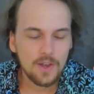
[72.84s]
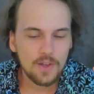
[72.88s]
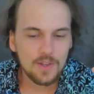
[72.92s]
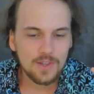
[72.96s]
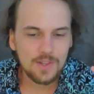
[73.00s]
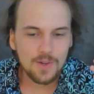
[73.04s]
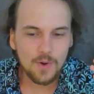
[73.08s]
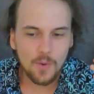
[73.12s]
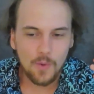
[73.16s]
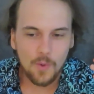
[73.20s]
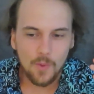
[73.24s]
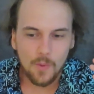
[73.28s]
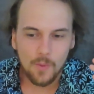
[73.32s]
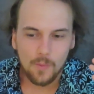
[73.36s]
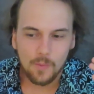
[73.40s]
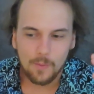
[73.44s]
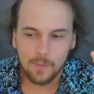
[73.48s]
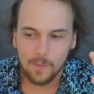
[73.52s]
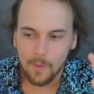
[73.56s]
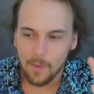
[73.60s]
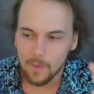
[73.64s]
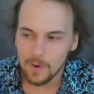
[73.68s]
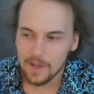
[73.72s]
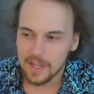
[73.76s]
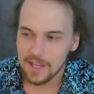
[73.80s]
you're
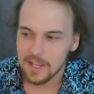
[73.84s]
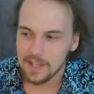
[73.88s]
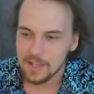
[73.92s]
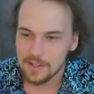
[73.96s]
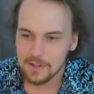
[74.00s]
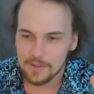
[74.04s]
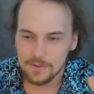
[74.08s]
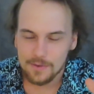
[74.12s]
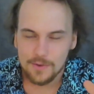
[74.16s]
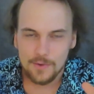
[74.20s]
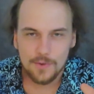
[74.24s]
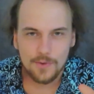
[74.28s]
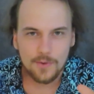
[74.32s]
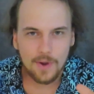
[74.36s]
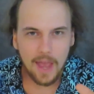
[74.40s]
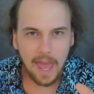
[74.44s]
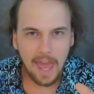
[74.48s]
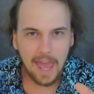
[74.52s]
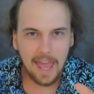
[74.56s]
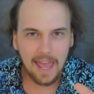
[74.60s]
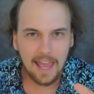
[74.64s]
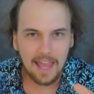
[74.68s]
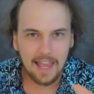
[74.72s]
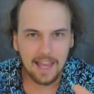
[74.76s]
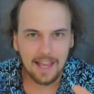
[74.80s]
walking through
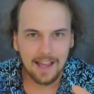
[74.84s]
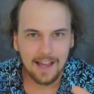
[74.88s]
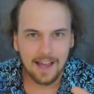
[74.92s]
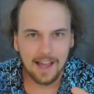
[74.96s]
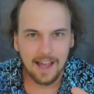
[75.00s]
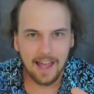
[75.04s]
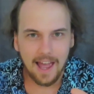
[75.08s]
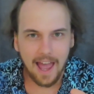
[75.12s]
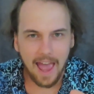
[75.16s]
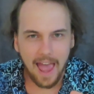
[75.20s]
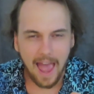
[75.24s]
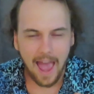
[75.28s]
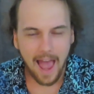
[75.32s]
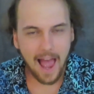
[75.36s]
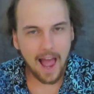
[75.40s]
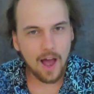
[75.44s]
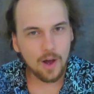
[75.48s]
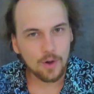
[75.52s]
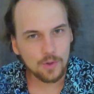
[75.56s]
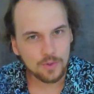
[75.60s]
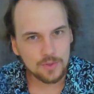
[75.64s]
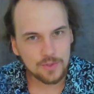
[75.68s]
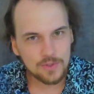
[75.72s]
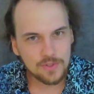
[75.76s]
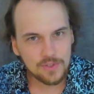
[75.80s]
a
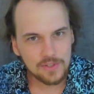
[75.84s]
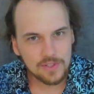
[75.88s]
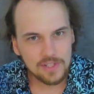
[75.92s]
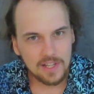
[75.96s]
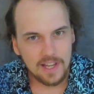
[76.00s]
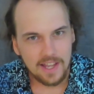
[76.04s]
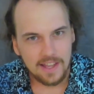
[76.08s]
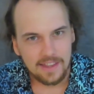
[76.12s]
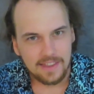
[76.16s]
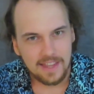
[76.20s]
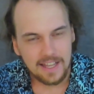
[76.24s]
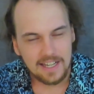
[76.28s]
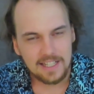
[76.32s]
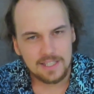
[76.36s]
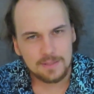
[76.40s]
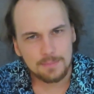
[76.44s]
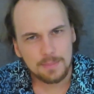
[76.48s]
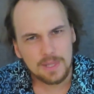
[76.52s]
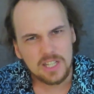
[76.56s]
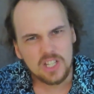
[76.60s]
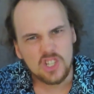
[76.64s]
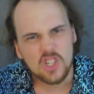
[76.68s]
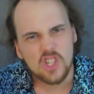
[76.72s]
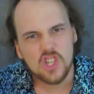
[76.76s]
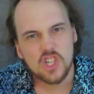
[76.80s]
house that has
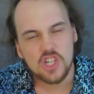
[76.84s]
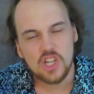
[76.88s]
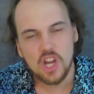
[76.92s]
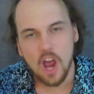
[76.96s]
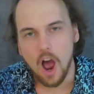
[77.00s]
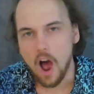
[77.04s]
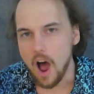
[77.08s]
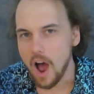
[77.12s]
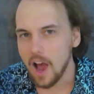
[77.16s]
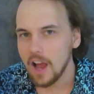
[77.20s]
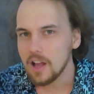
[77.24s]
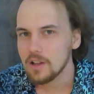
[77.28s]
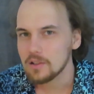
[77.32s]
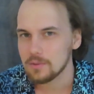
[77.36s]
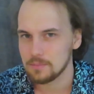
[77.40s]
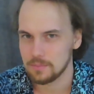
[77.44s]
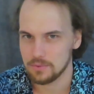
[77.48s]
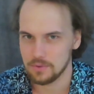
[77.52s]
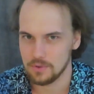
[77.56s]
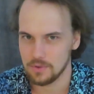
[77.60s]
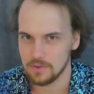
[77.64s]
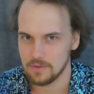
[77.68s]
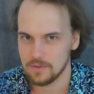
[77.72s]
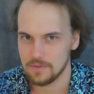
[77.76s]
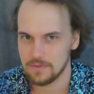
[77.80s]
been
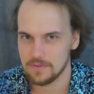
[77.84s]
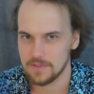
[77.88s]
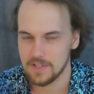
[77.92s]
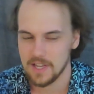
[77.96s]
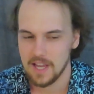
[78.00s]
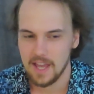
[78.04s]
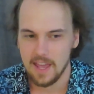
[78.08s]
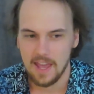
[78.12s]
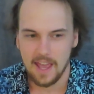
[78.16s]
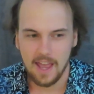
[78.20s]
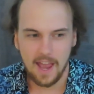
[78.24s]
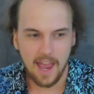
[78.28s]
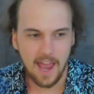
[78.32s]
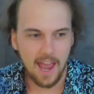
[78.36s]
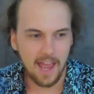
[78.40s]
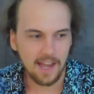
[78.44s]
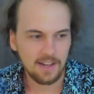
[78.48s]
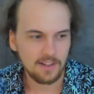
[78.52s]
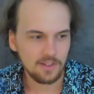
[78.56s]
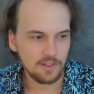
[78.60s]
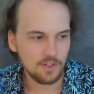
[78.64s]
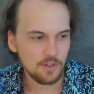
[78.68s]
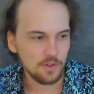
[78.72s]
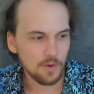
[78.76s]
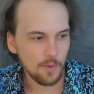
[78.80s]
childproofed,
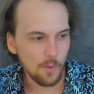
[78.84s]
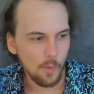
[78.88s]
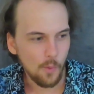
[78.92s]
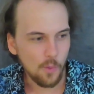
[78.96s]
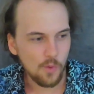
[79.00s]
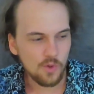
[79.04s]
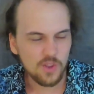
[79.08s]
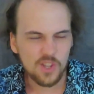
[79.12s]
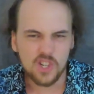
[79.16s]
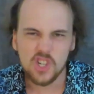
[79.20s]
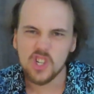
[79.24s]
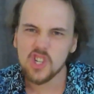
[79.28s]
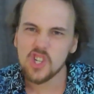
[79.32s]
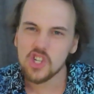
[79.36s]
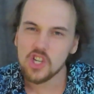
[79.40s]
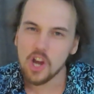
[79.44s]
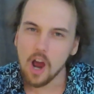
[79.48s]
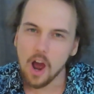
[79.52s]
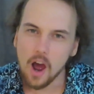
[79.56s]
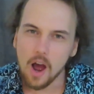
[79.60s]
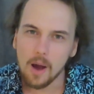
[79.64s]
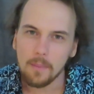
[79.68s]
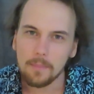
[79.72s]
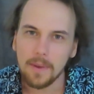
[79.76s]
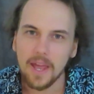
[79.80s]
and you know all the
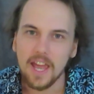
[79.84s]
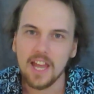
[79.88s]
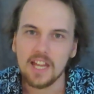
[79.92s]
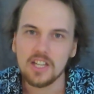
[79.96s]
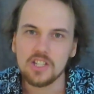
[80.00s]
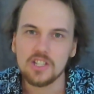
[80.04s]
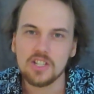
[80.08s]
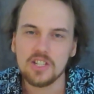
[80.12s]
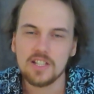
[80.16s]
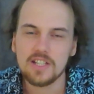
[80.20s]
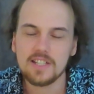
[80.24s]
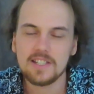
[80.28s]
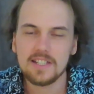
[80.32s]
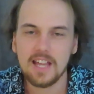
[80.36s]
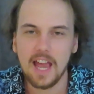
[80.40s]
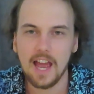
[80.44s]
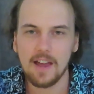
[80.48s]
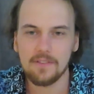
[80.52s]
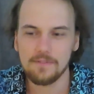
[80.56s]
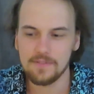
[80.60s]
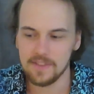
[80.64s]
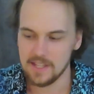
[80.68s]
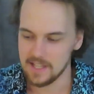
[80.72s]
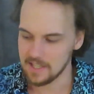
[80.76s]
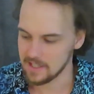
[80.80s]
sharp edges
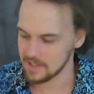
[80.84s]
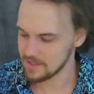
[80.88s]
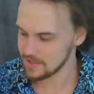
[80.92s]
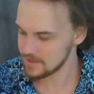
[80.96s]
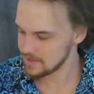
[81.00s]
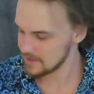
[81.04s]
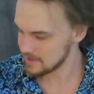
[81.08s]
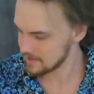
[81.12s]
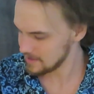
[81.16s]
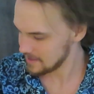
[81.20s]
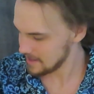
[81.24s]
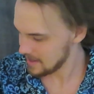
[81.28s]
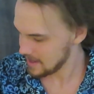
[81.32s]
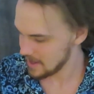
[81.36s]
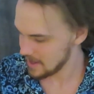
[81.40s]
have these